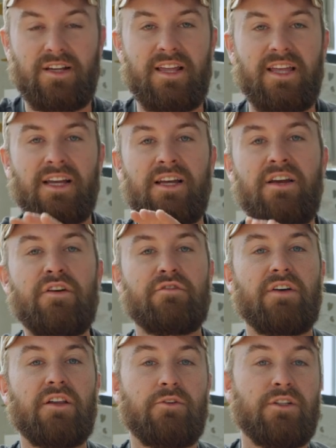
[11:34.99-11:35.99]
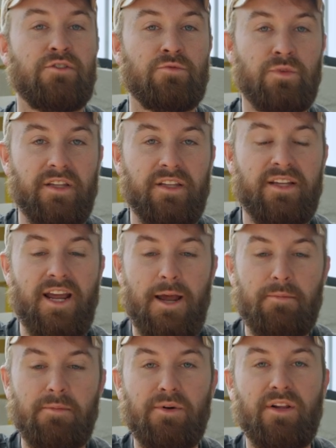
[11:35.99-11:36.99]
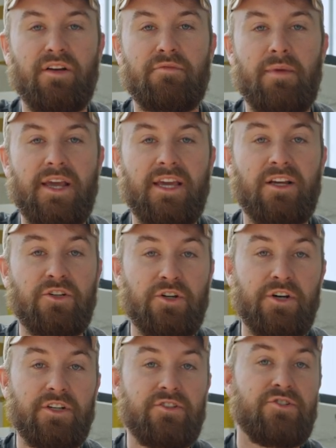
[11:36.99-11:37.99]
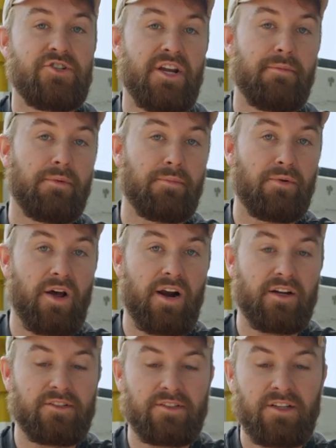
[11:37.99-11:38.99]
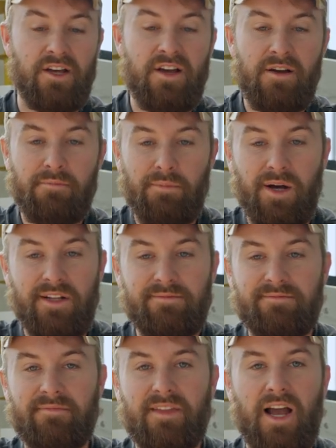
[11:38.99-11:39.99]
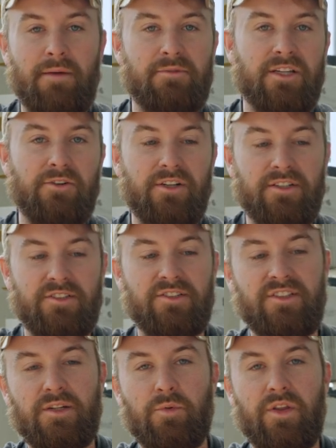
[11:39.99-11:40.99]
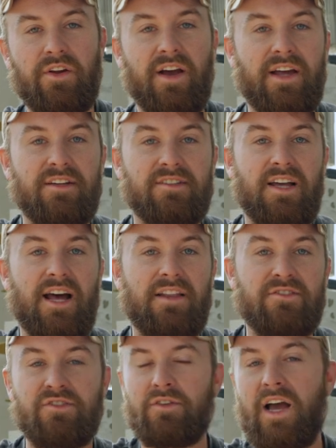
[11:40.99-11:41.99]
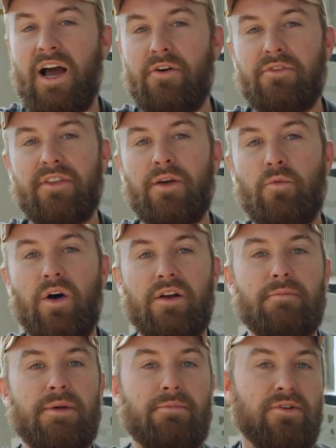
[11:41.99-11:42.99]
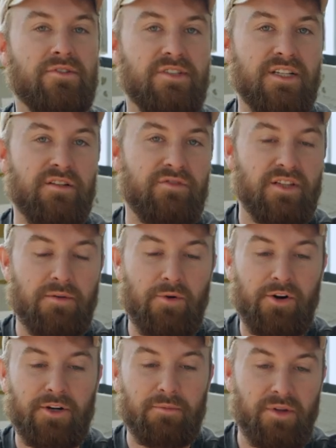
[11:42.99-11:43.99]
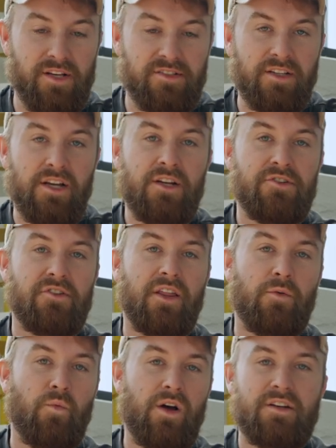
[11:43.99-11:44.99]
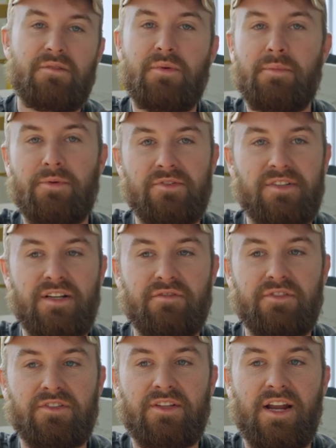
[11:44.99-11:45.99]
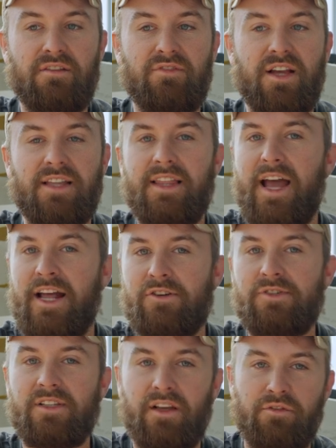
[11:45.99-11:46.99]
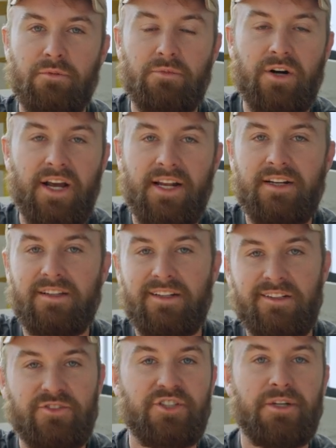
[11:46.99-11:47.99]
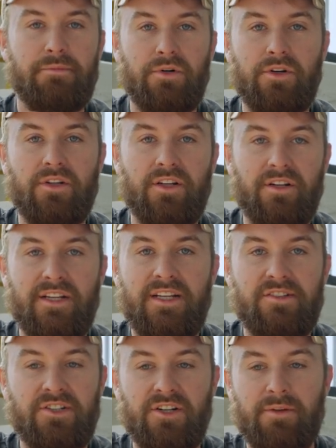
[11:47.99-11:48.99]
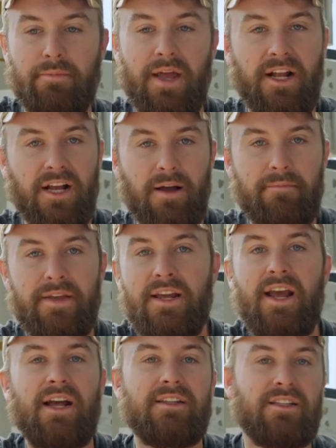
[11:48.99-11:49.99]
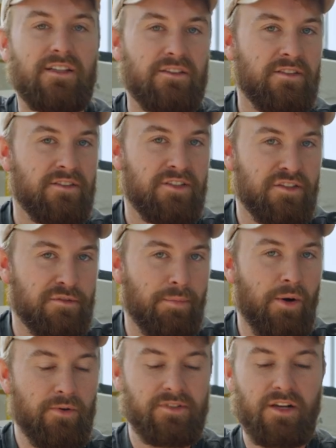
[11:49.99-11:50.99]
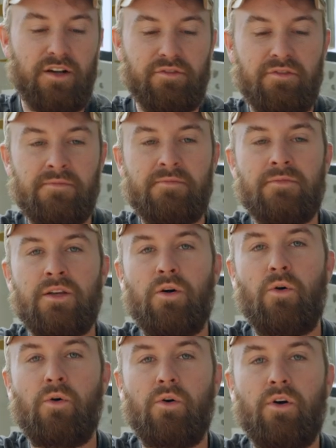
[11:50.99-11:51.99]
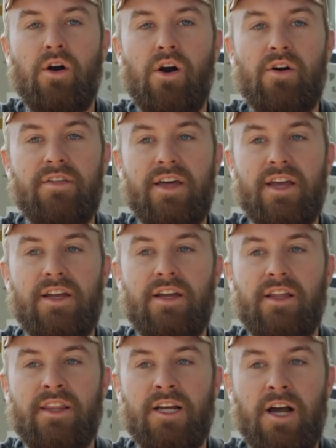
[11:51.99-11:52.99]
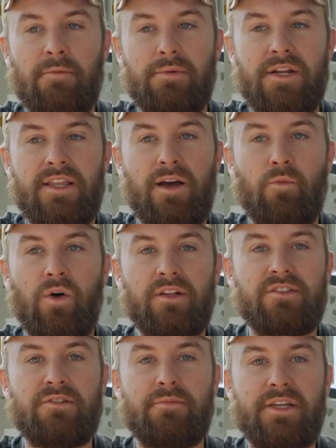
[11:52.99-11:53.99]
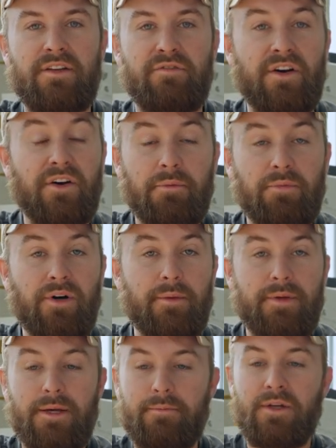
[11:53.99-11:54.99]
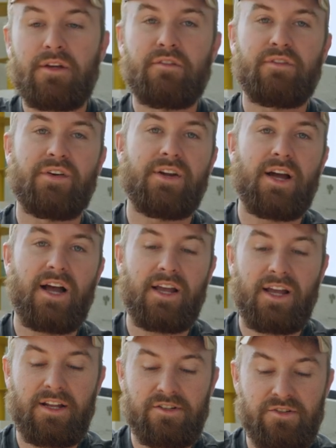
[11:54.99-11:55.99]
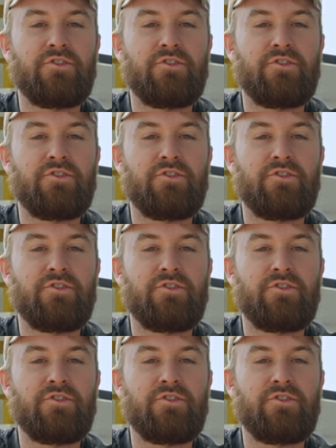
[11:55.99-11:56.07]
I think Fellow is really capable of making good, cheap products, but I'm curious to see where their head is at. How do they want to be perceived in the marketplace? Do they want to be perceived as kind of like the entry-level brand, a little cheaper, a little easier to bang up and then dispose of? Or are they the company that wants to be very premium, very high-end?